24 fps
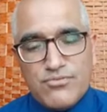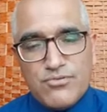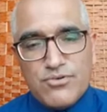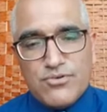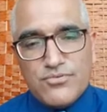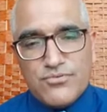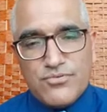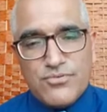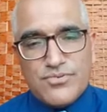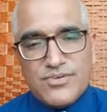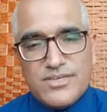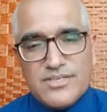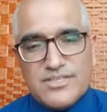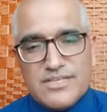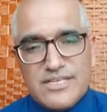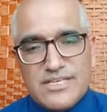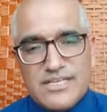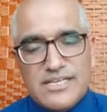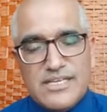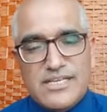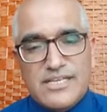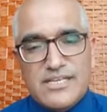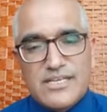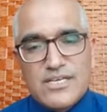forefoot and the
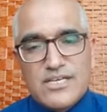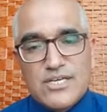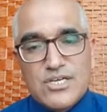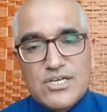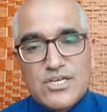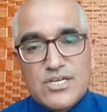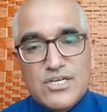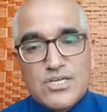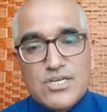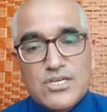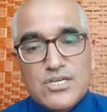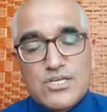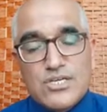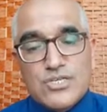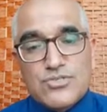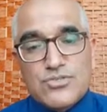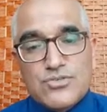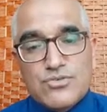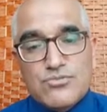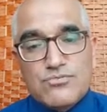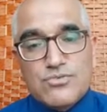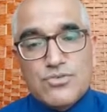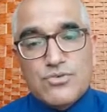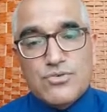heel.
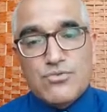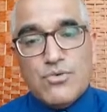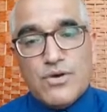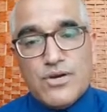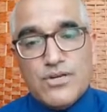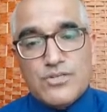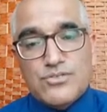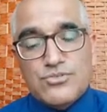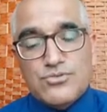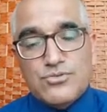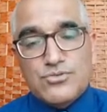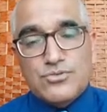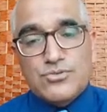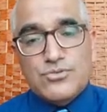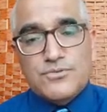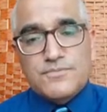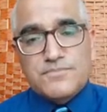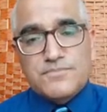So we want to